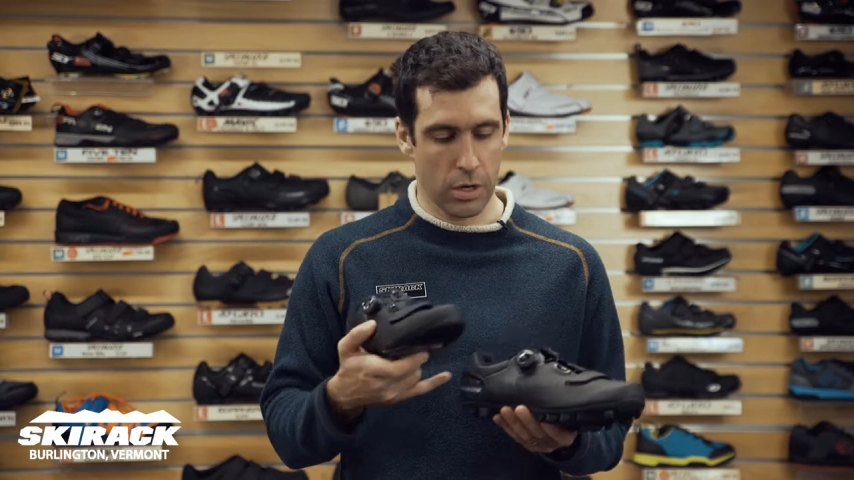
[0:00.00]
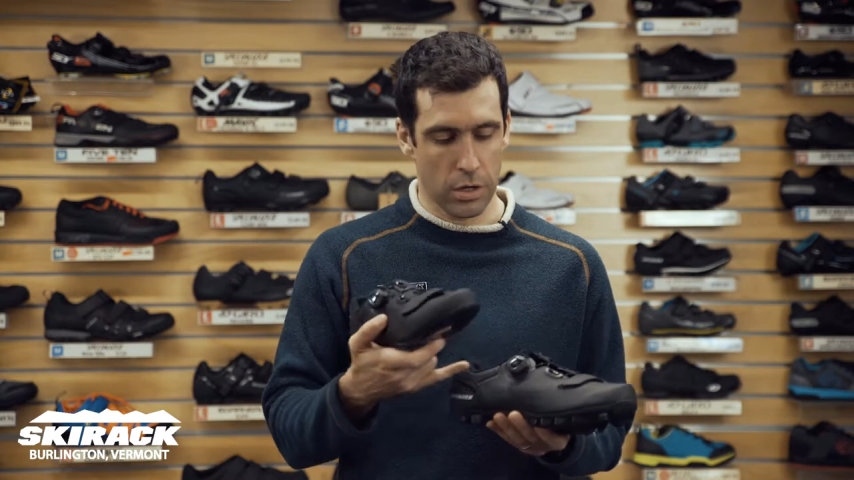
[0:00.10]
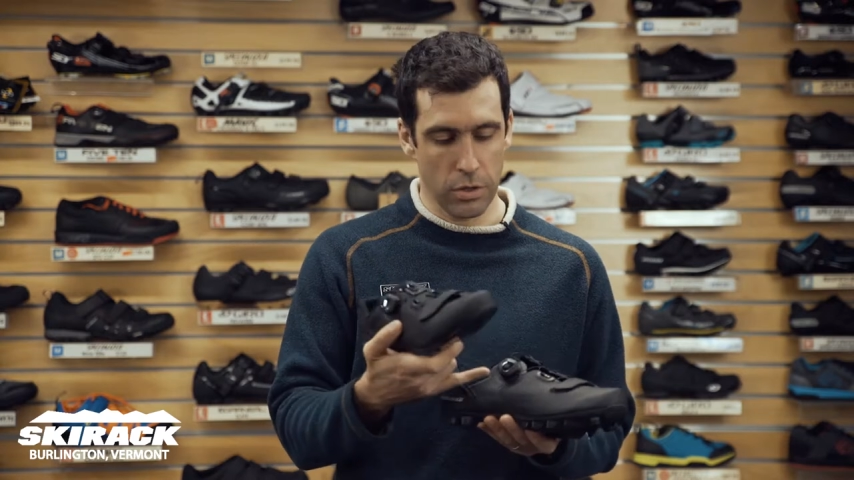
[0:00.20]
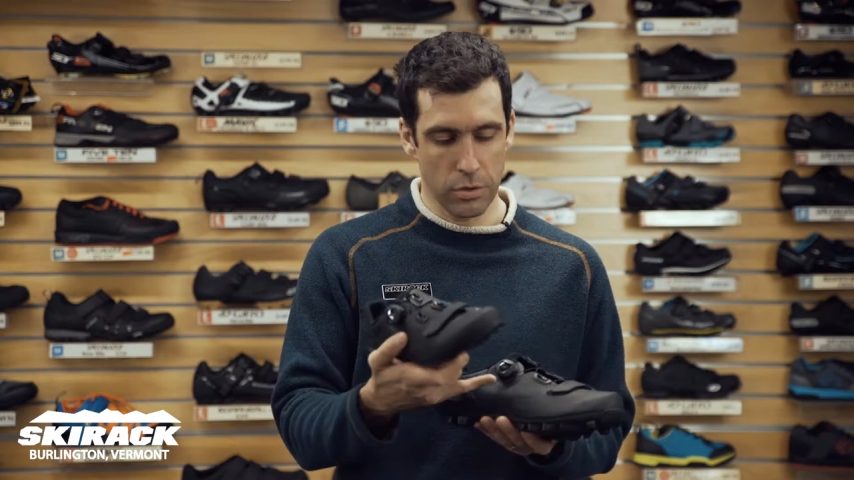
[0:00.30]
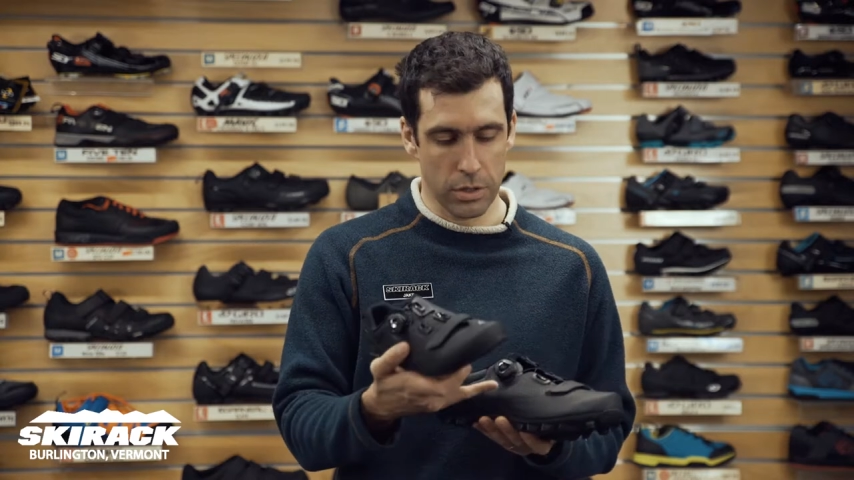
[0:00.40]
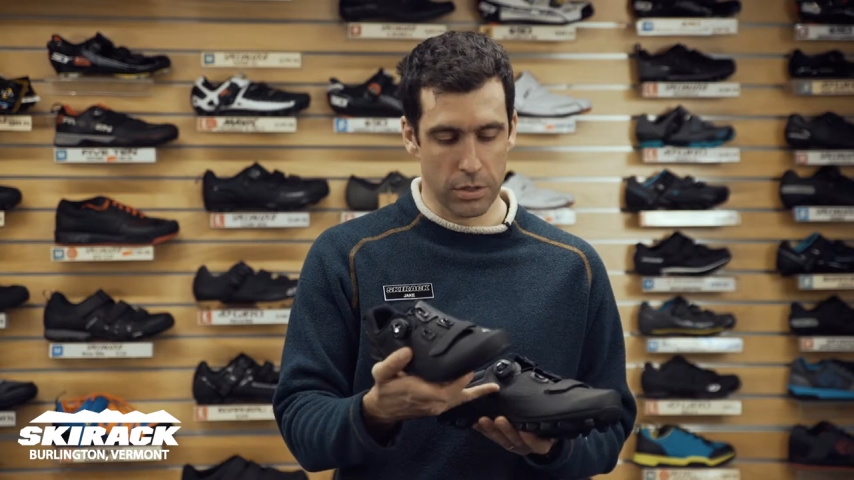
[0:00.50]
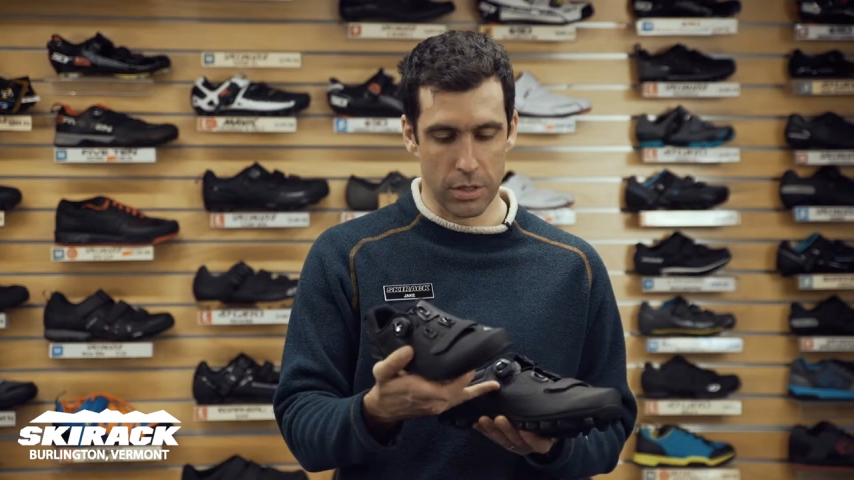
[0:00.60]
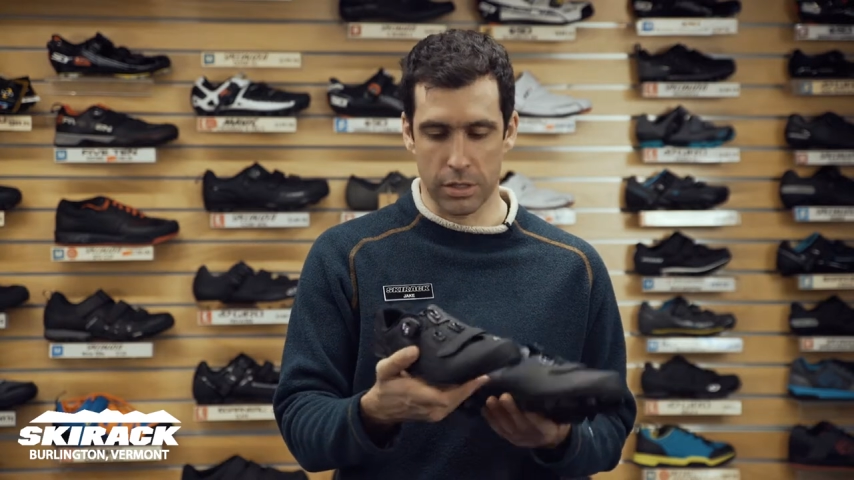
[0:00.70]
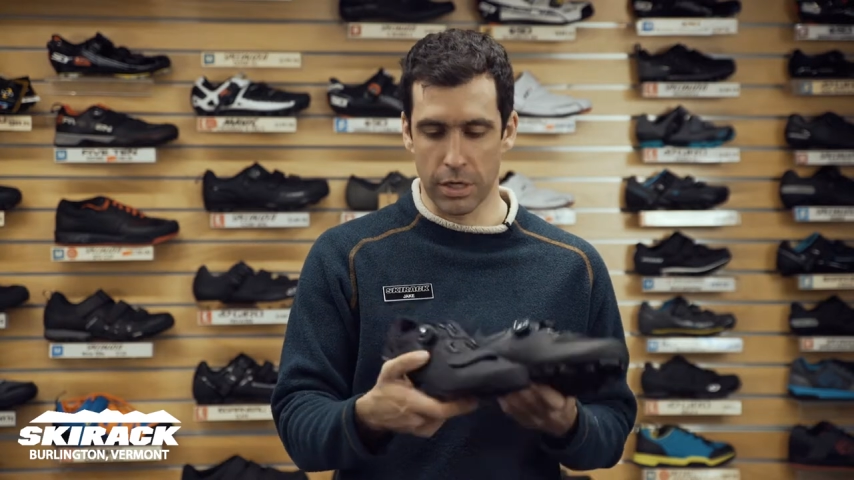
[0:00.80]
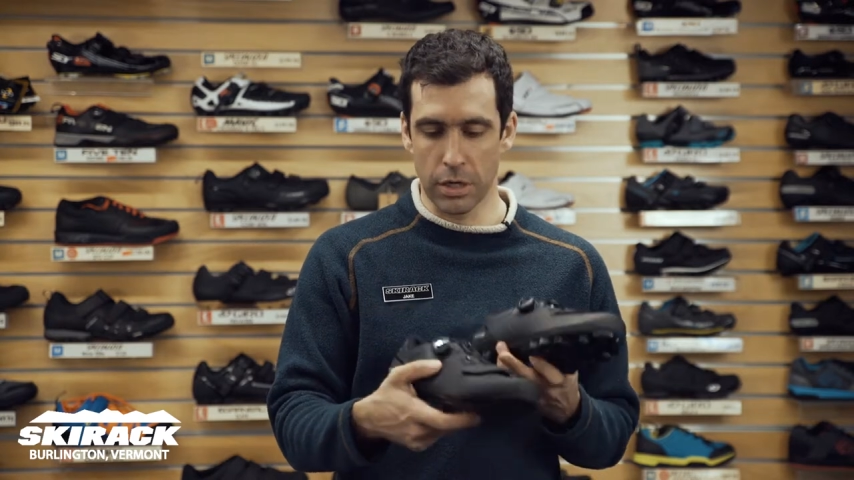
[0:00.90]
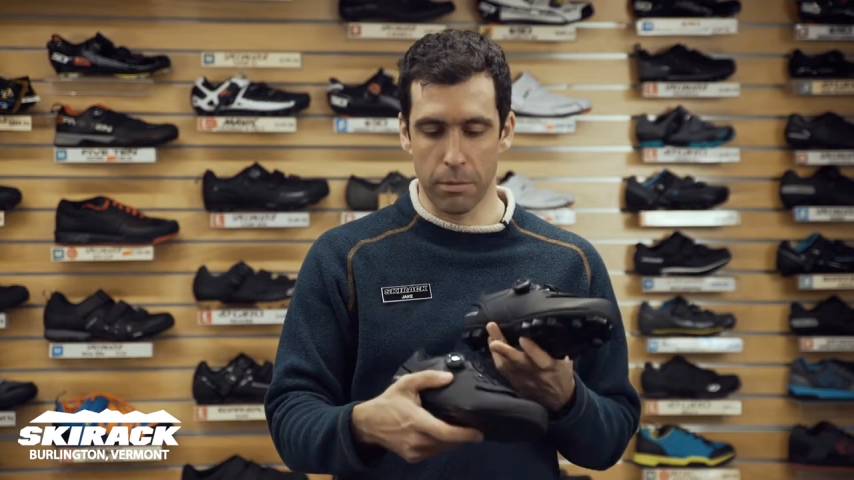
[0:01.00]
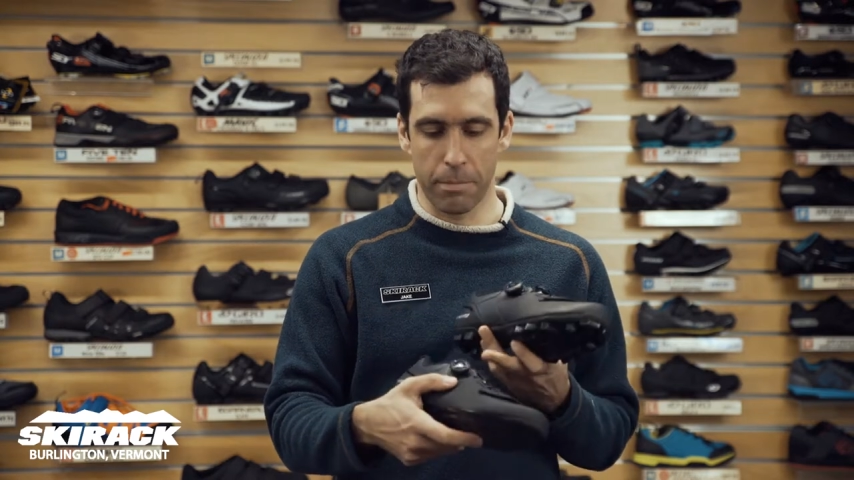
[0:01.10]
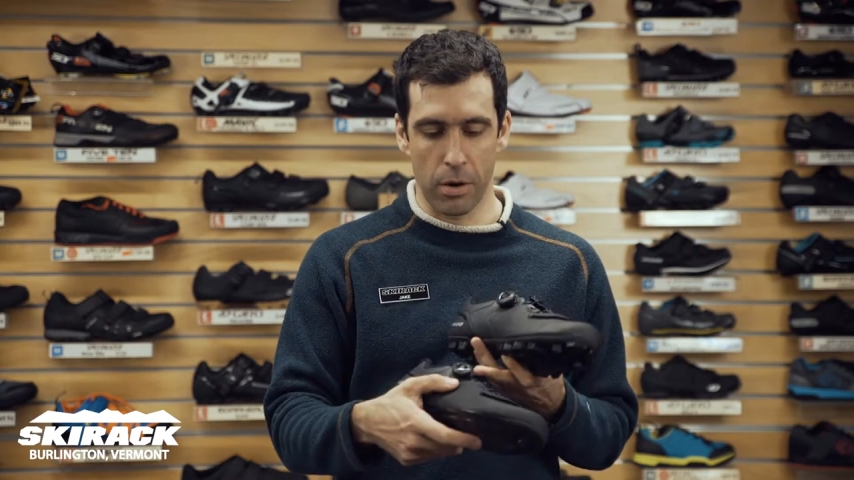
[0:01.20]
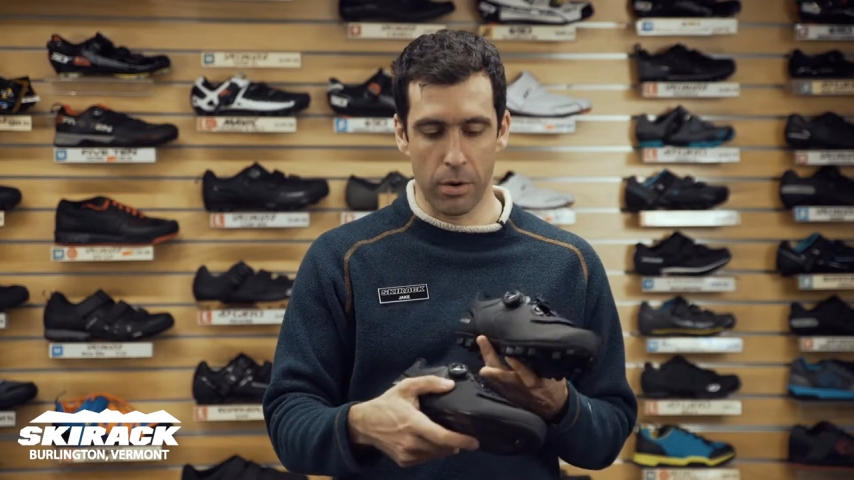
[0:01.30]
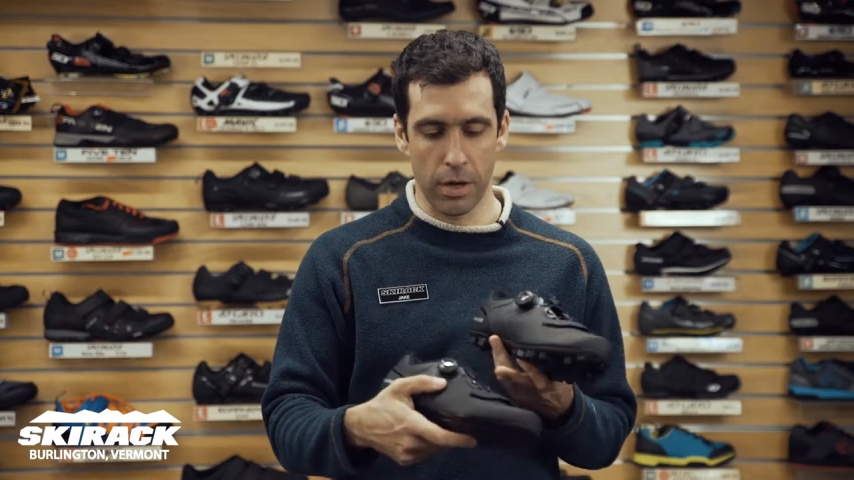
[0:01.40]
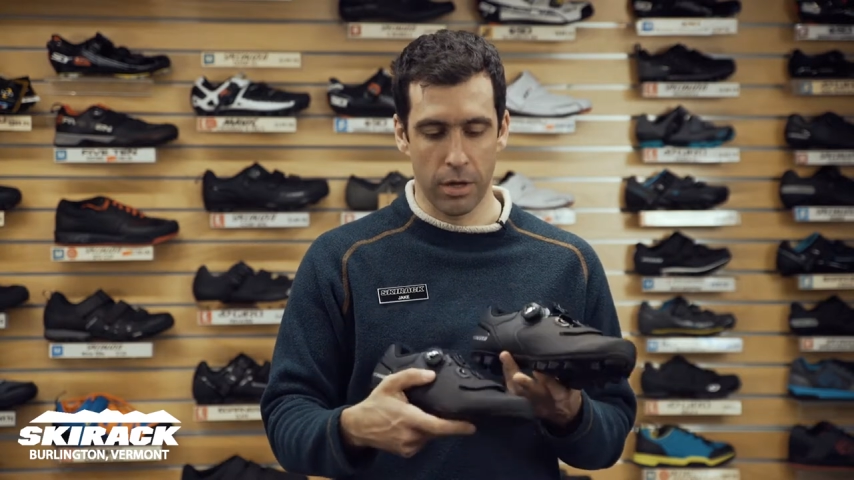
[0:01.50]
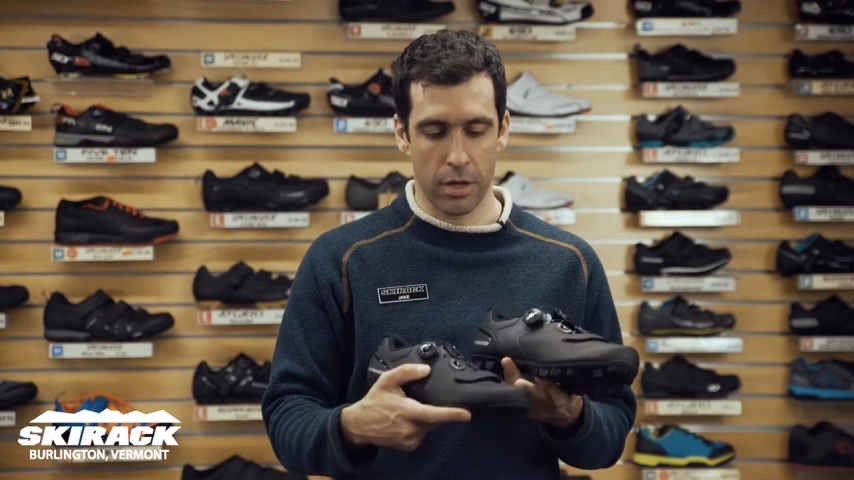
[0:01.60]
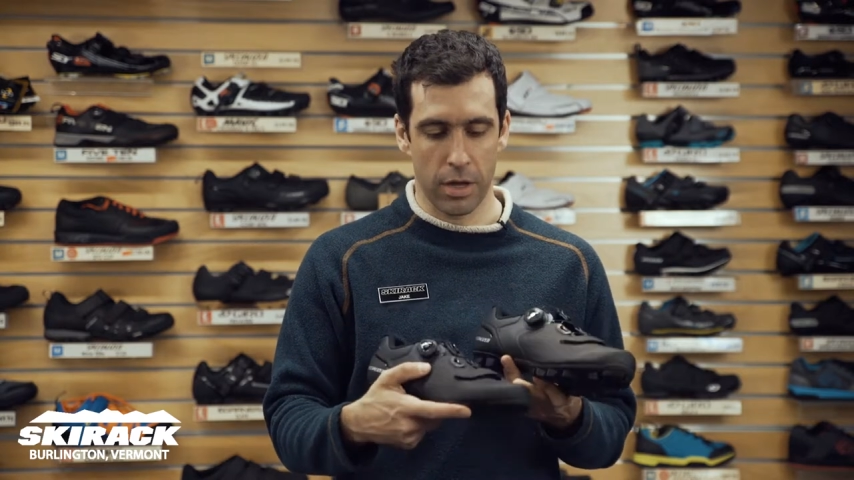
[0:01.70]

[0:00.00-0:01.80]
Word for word: uses a single boa